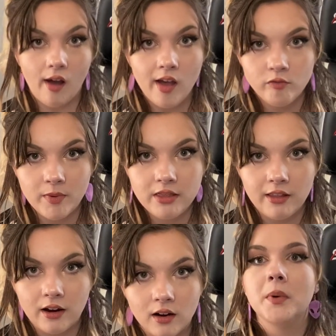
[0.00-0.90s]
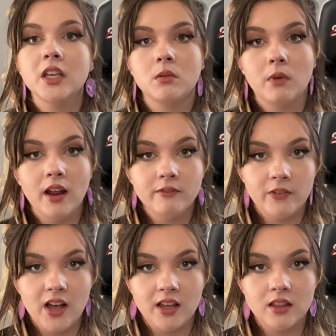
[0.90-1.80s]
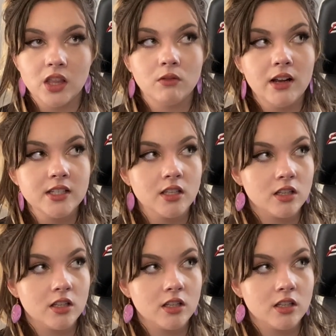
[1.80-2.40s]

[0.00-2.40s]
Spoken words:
I've been there. But you might find that the rest